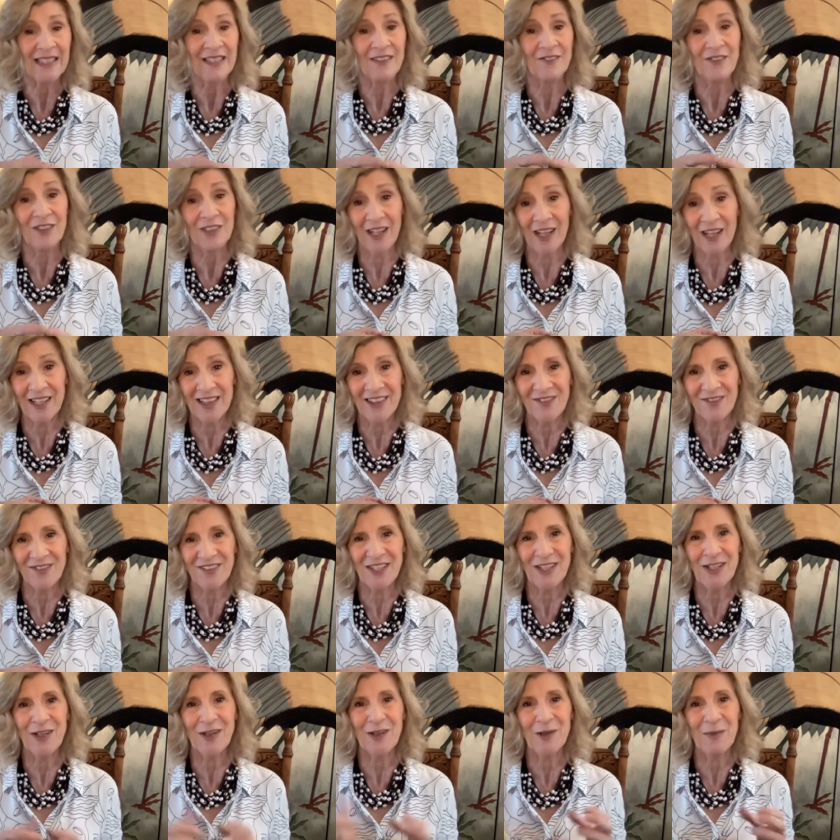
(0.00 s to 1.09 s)
If you like the
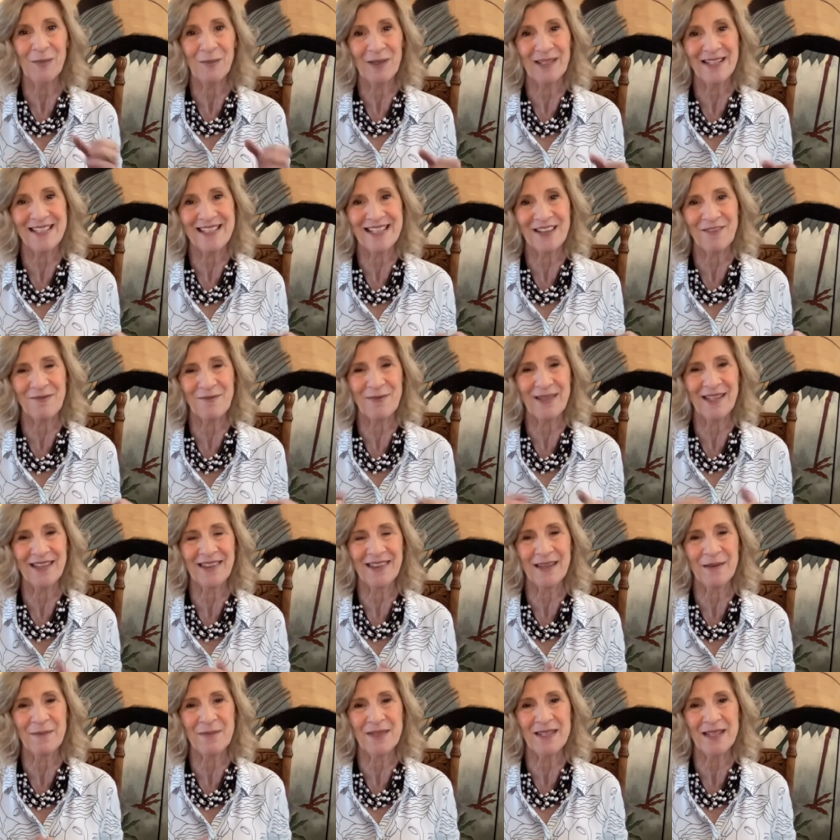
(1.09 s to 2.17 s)
video, please give me a
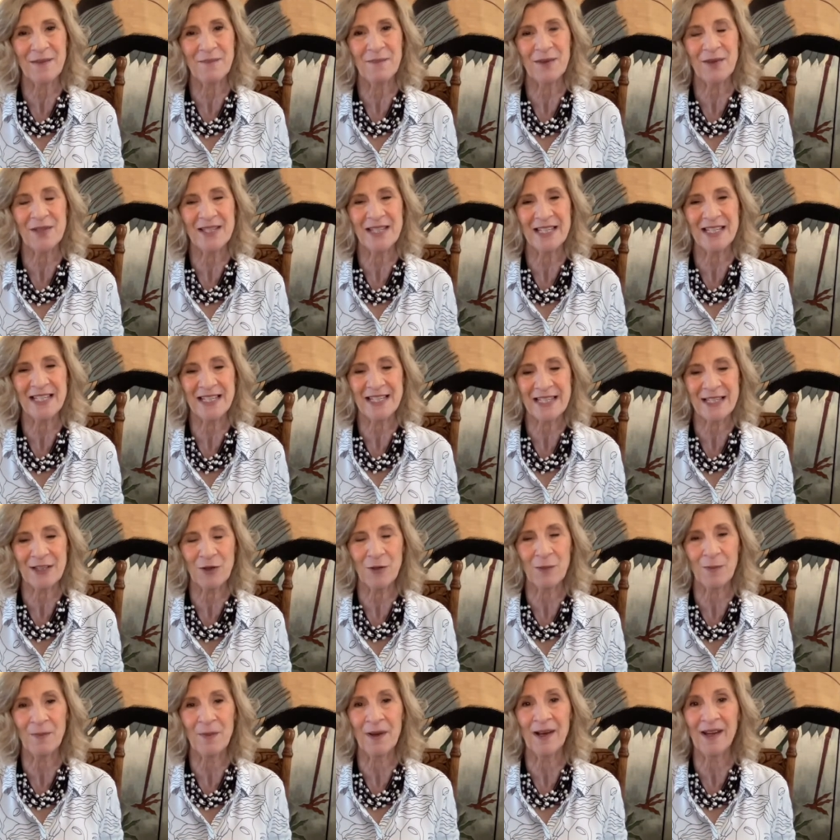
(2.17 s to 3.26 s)
thumbs up, because it does
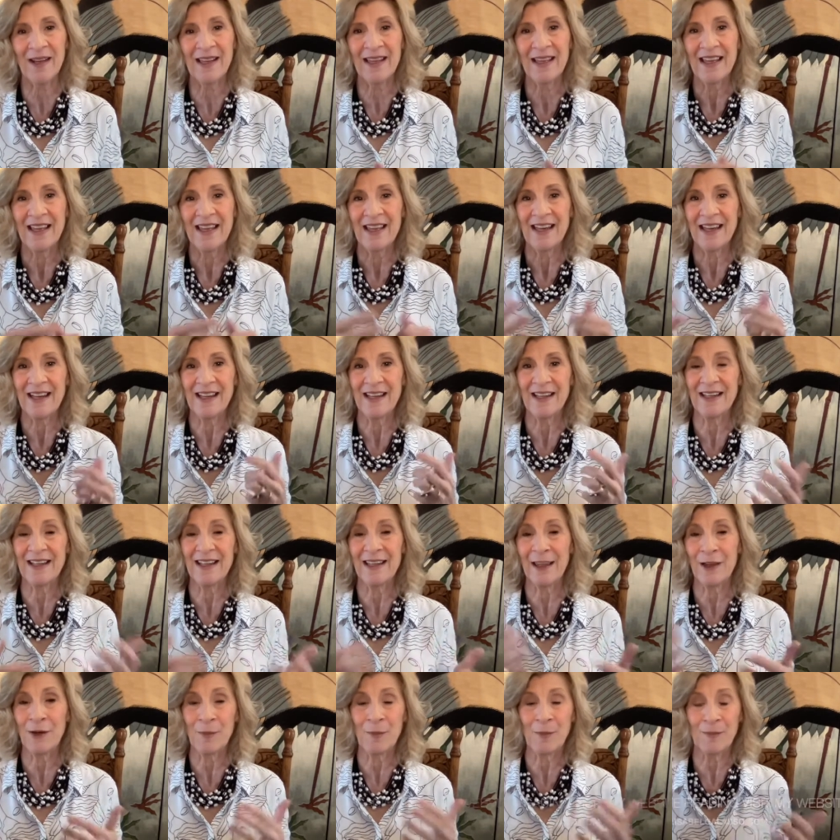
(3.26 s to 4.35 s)
help my
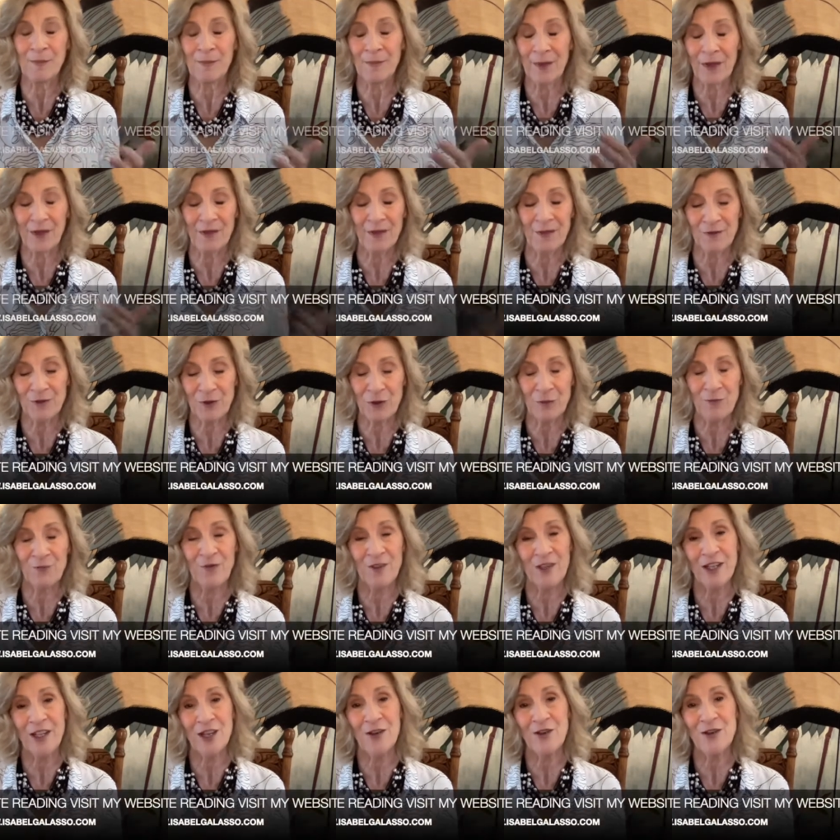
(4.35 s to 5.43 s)

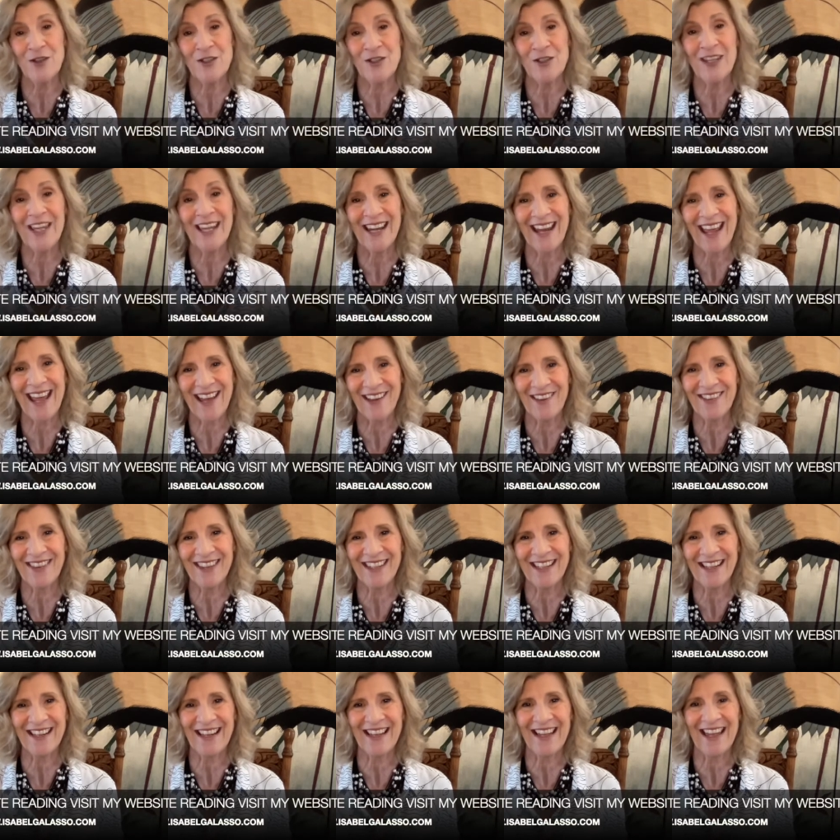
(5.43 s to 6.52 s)
video to get out
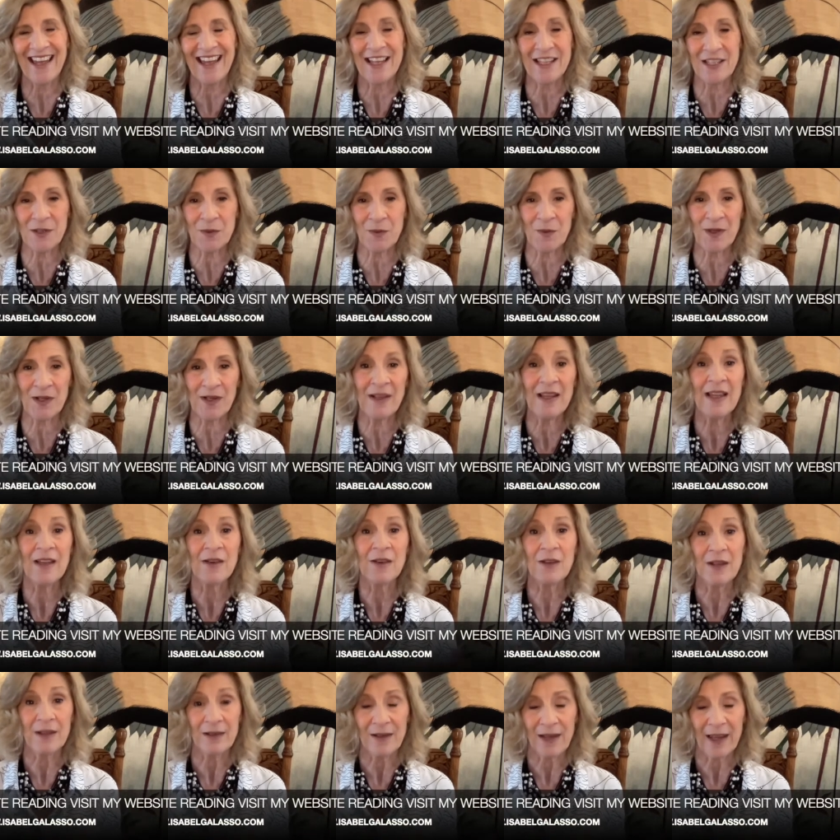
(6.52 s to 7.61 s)
there as well,
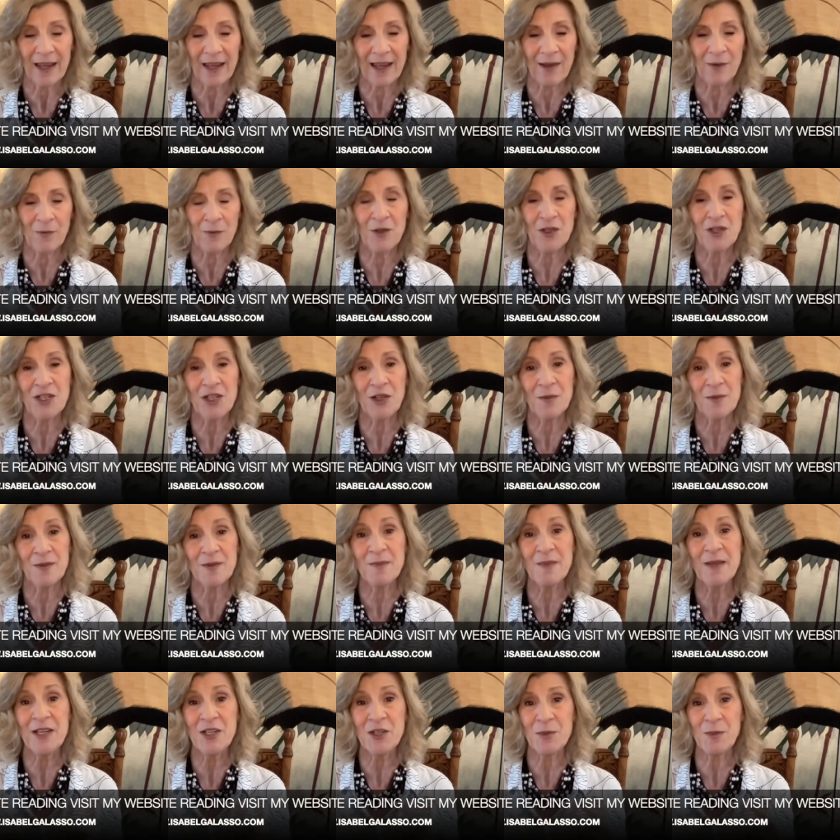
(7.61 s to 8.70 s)
which helps
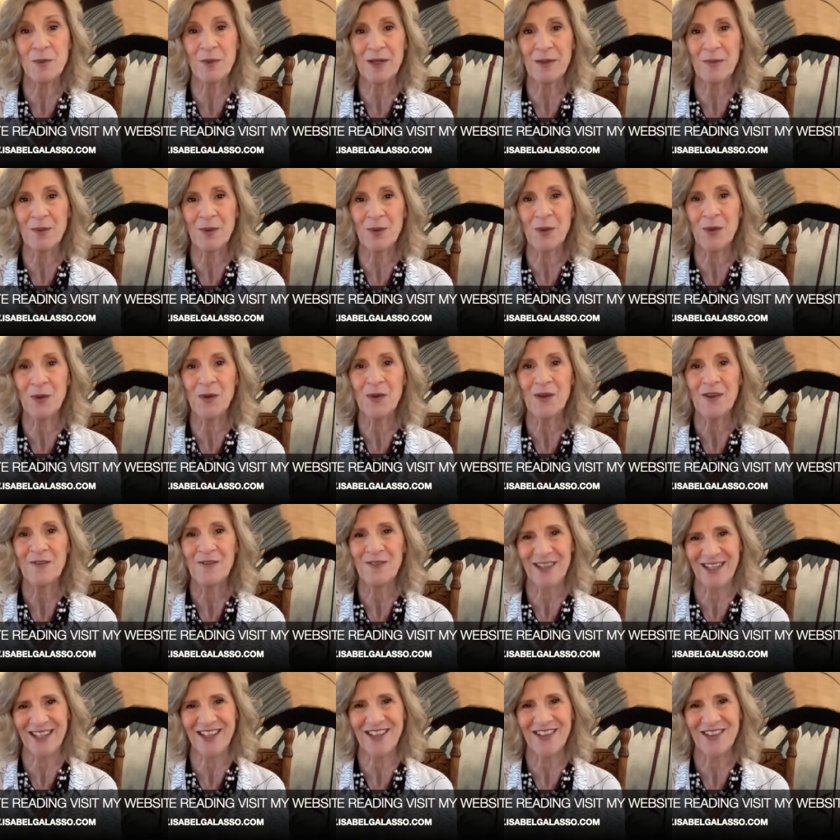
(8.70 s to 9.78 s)
me to bring more
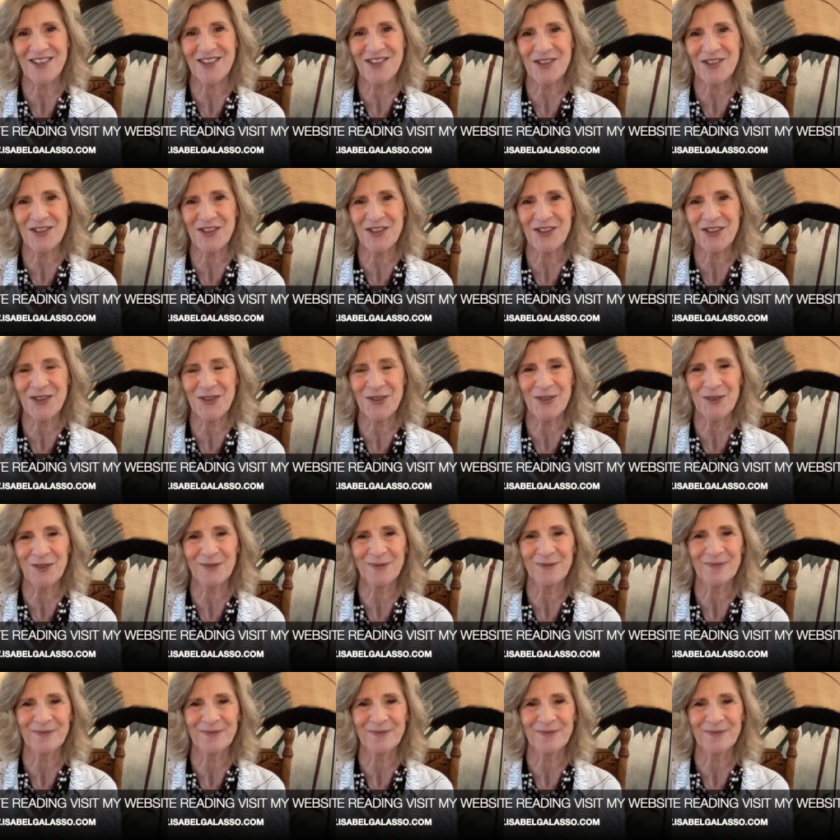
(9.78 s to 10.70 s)
videos to you.